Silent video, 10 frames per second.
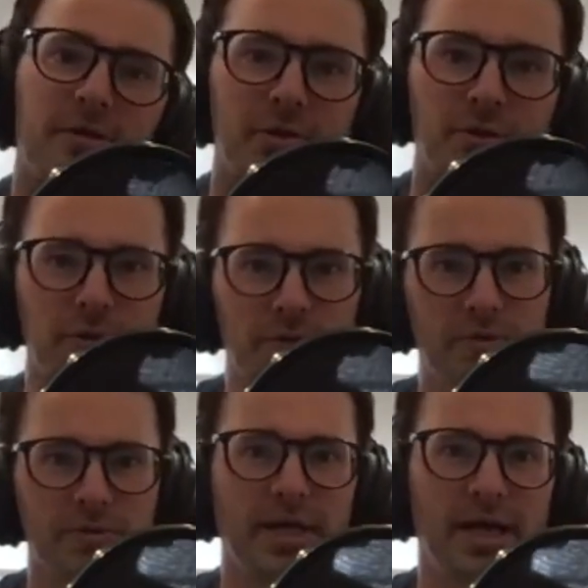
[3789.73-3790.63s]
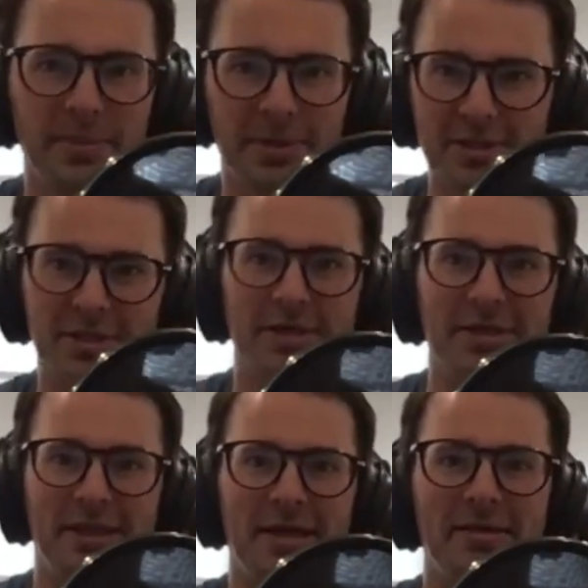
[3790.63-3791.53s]
to come into
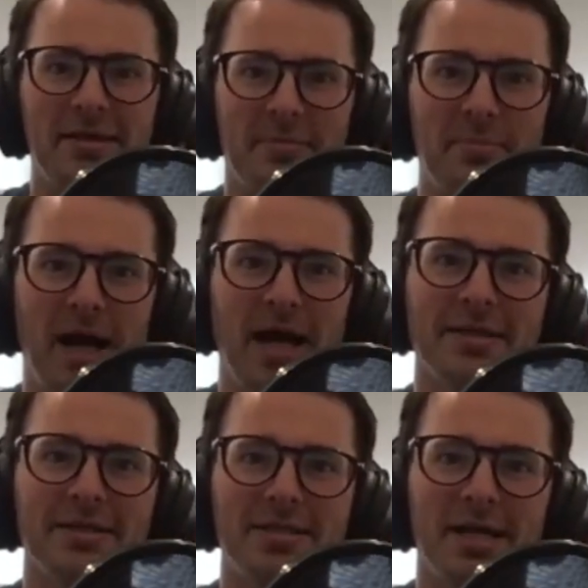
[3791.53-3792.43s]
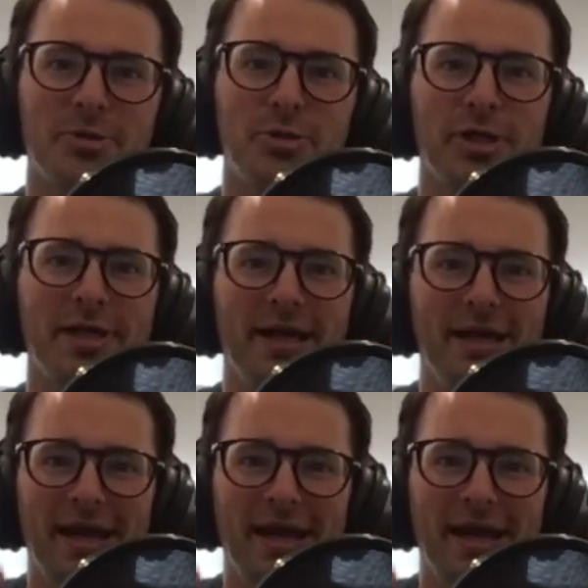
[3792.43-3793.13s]
their partner's country,